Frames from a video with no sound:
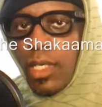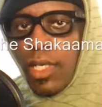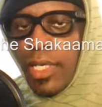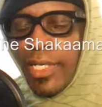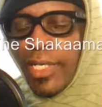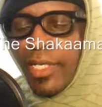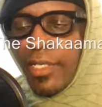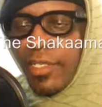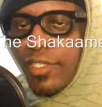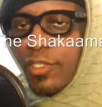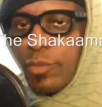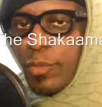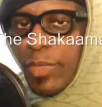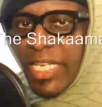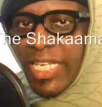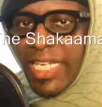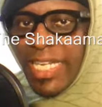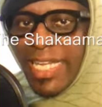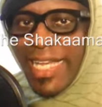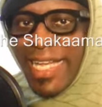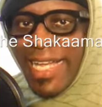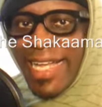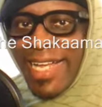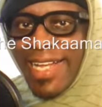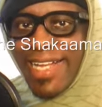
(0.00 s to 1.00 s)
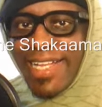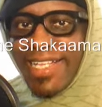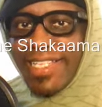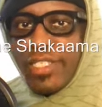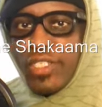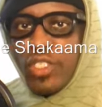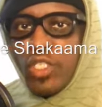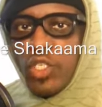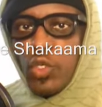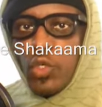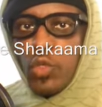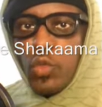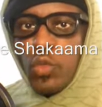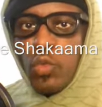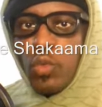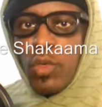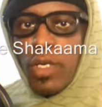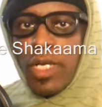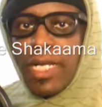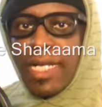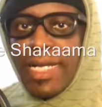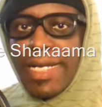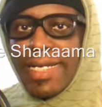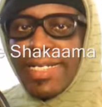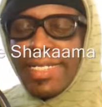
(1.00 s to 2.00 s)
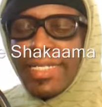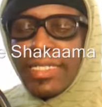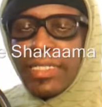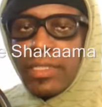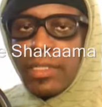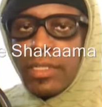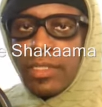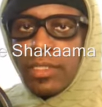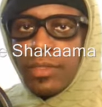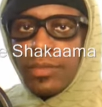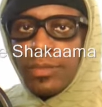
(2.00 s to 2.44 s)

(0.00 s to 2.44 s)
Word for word: I know so many guys who uh,